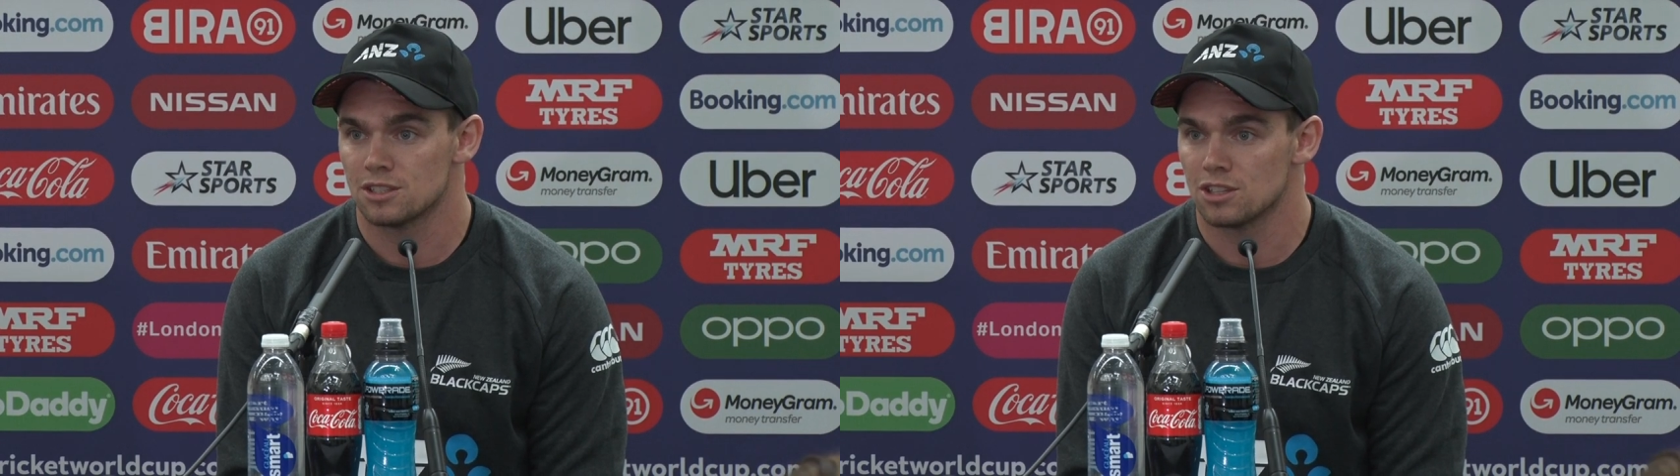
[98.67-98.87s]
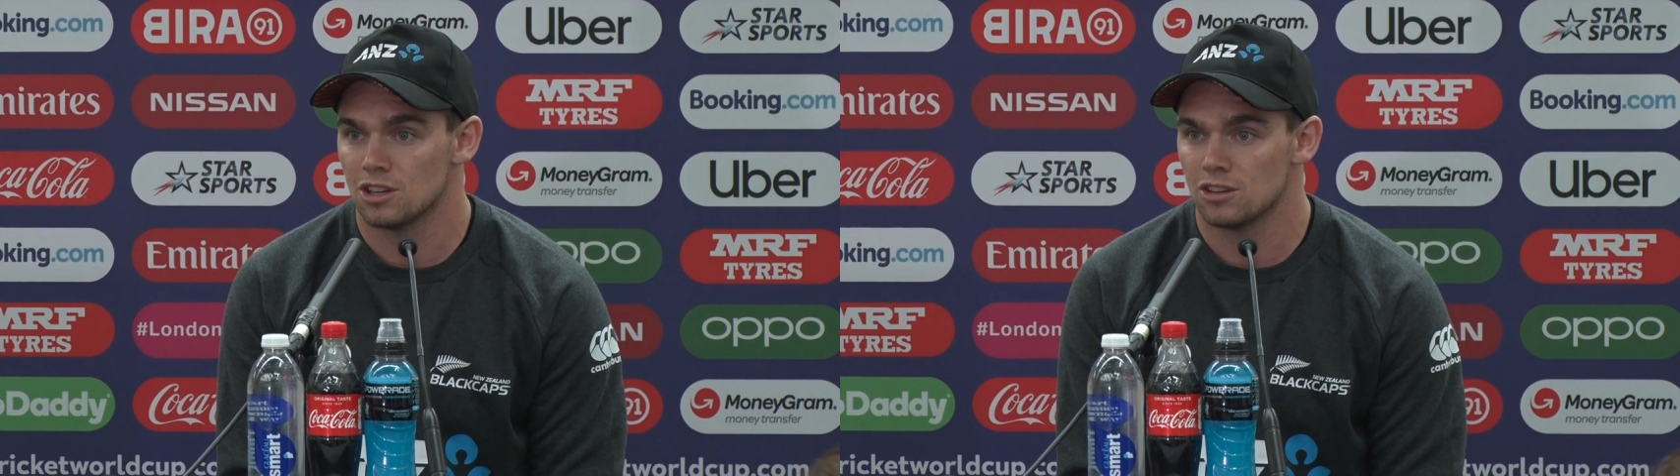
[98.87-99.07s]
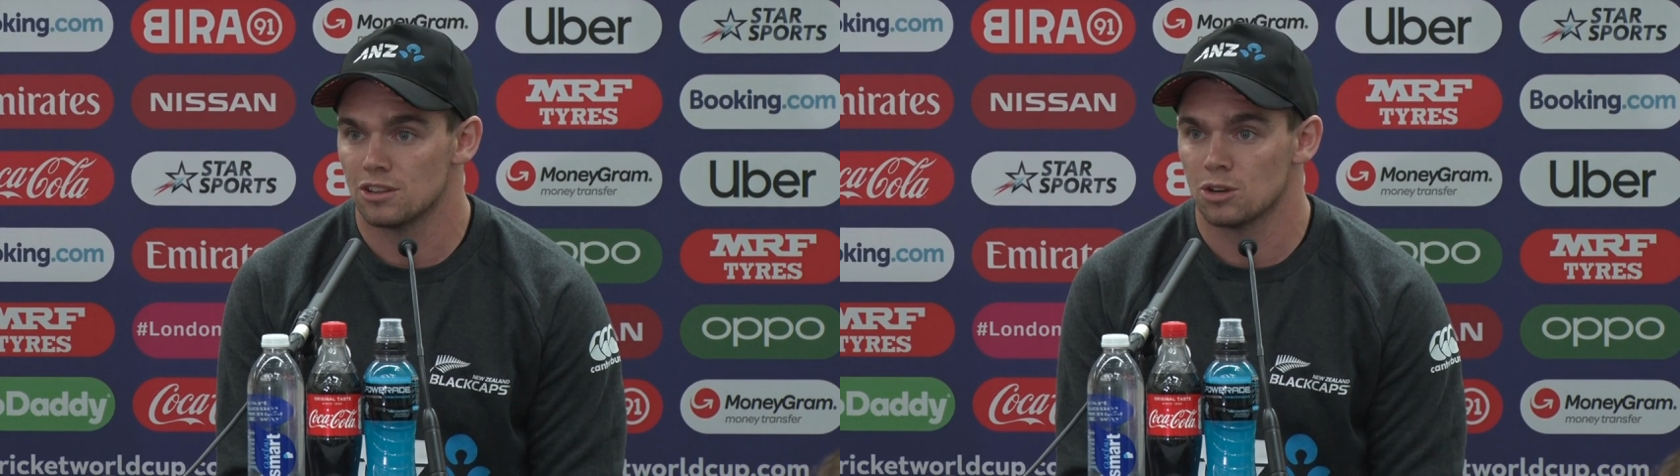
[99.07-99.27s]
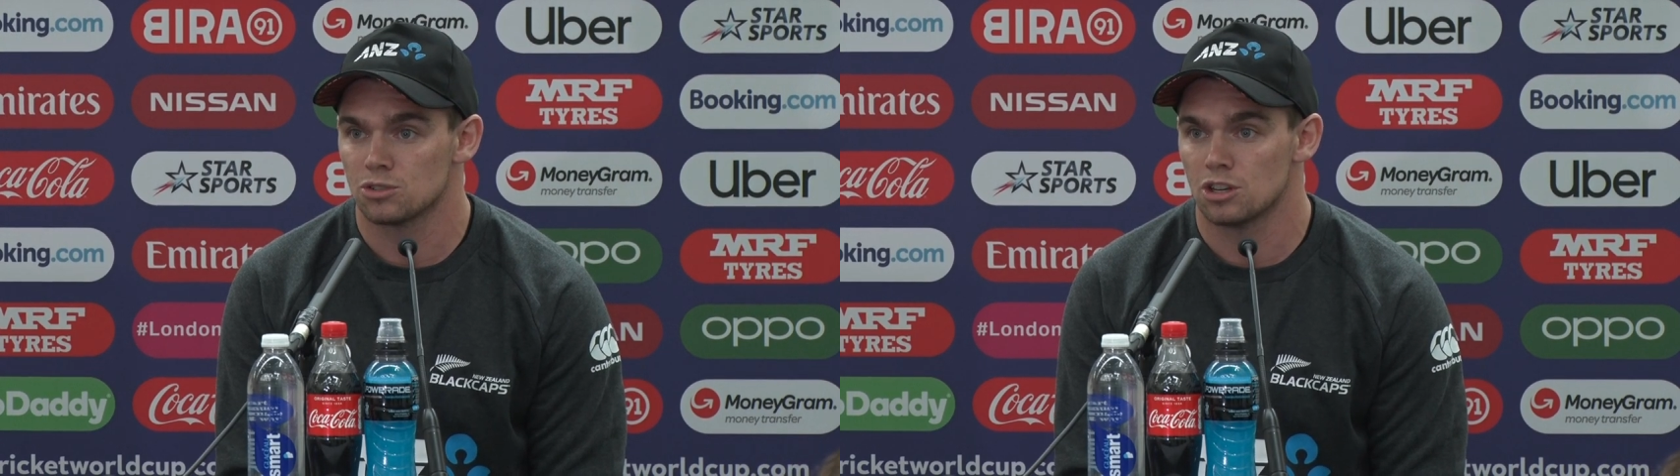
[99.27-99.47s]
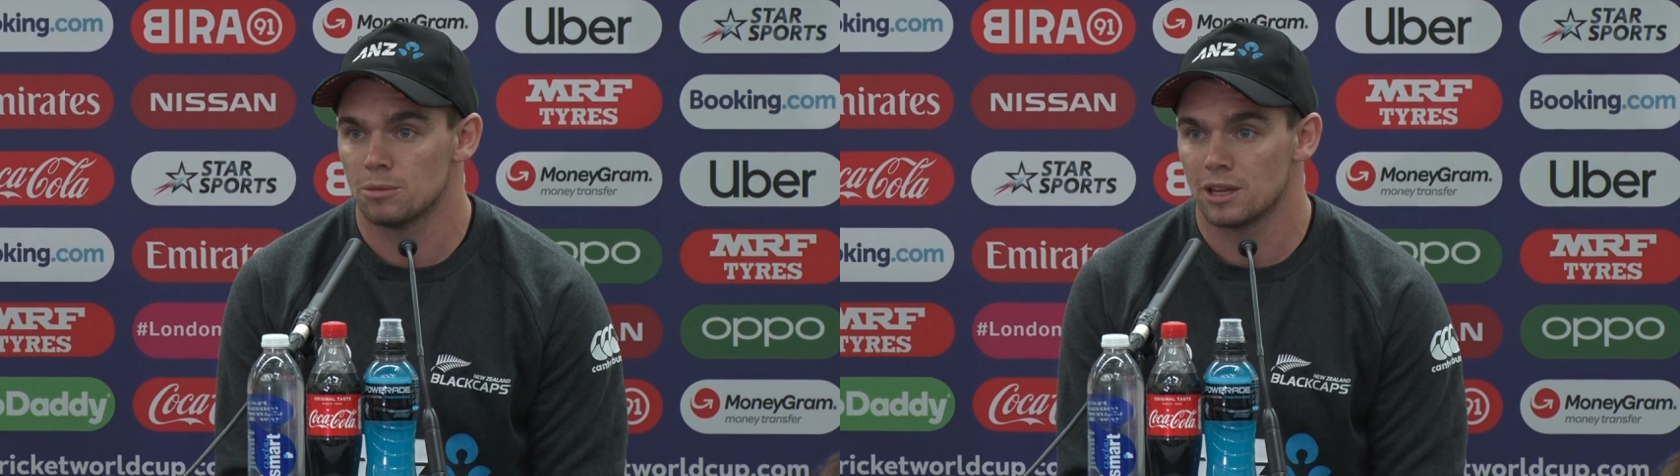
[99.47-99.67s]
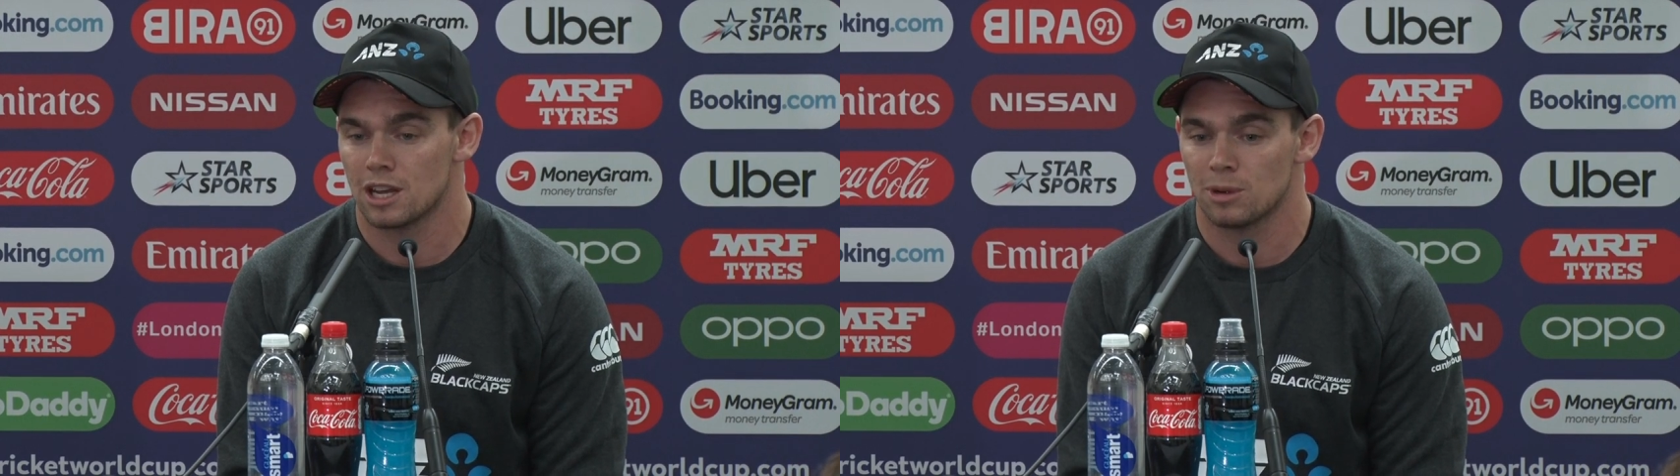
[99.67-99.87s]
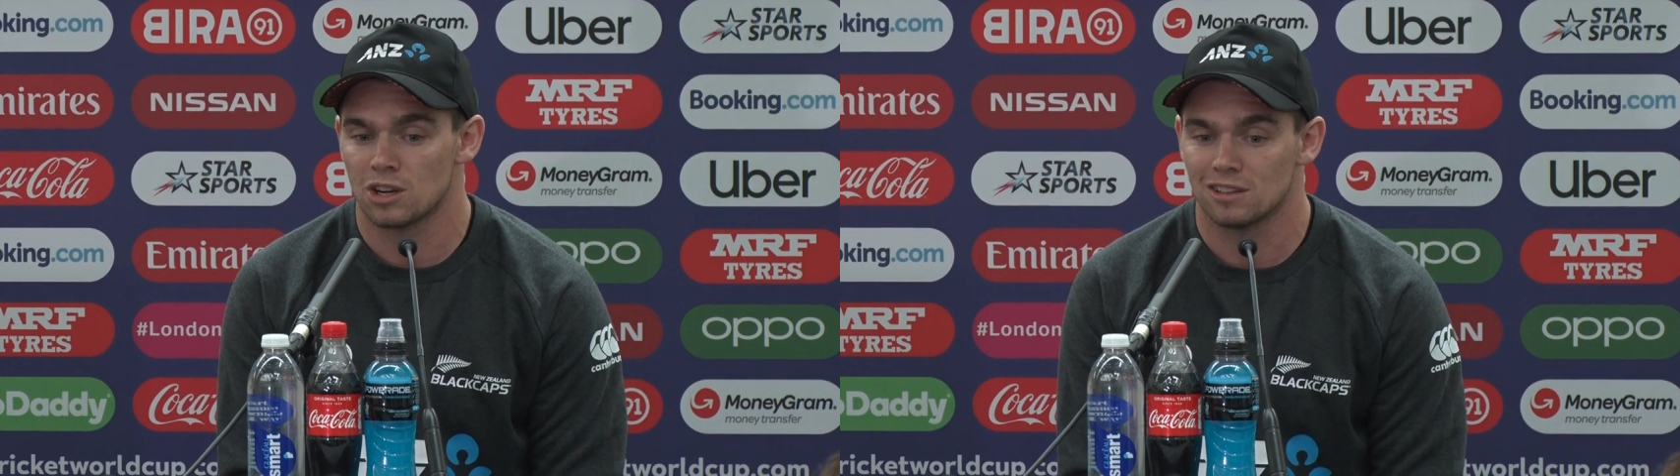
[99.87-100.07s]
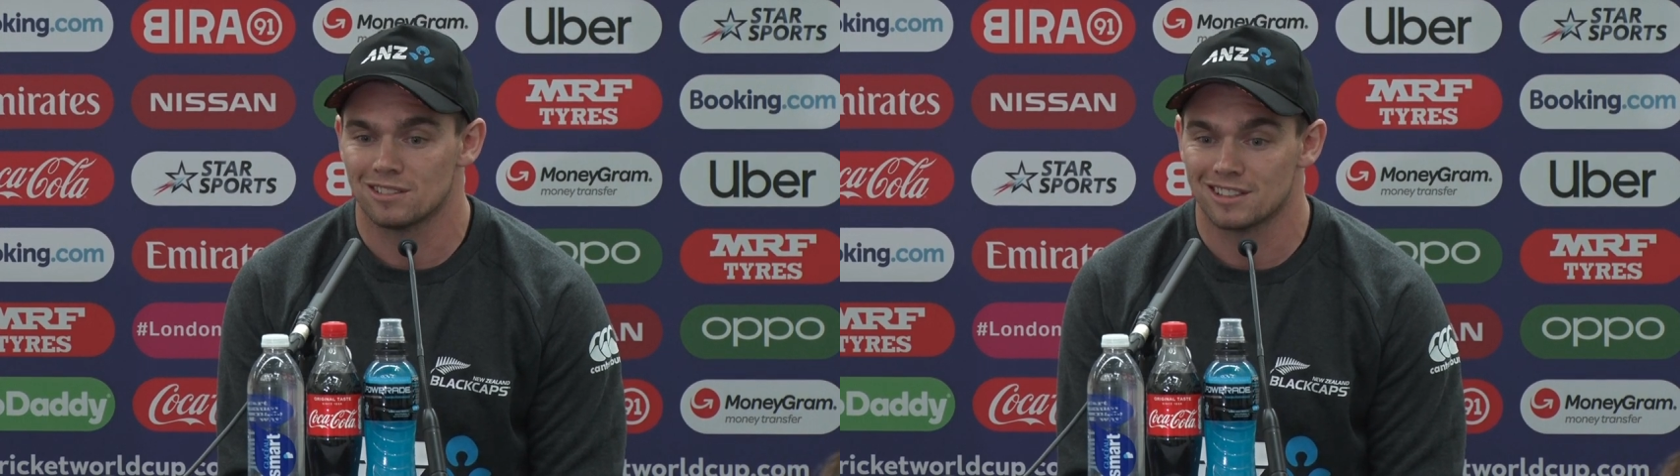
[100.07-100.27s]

So they'll certainly be coming